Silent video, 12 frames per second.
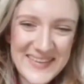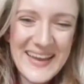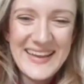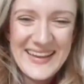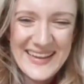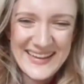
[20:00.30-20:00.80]
But
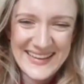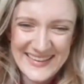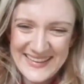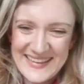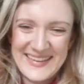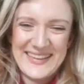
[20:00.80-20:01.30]

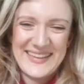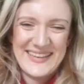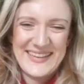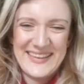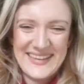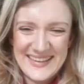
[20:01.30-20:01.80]
I
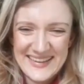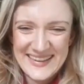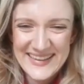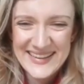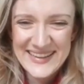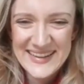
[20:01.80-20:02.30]
have
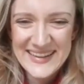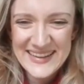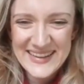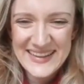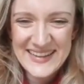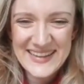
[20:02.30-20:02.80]
the
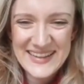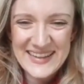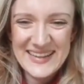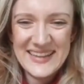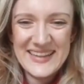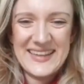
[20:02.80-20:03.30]

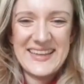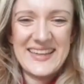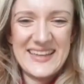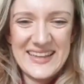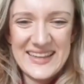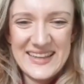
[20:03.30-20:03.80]
chicken shop,
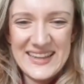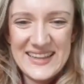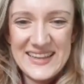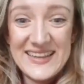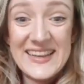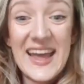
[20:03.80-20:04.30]
which
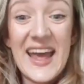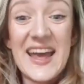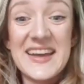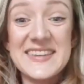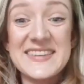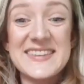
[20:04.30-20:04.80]
is a really
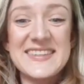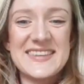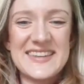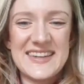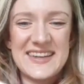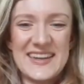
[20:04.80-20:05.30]

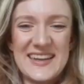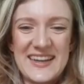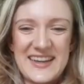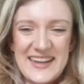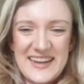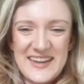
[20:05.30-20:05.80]
treasure.
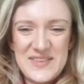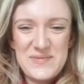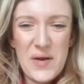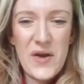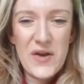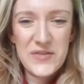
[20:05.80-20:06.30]
This
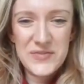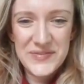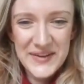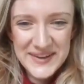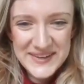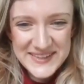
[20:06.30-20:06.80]
is a
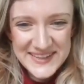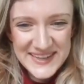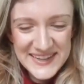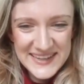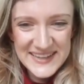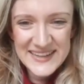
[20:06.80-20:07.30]

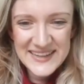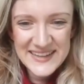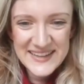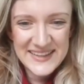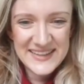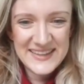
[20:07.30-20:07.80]
polleria,
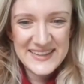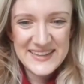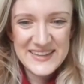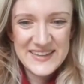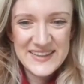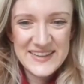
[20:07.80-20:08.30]
antica
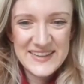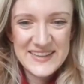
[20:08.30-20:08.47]
polleria.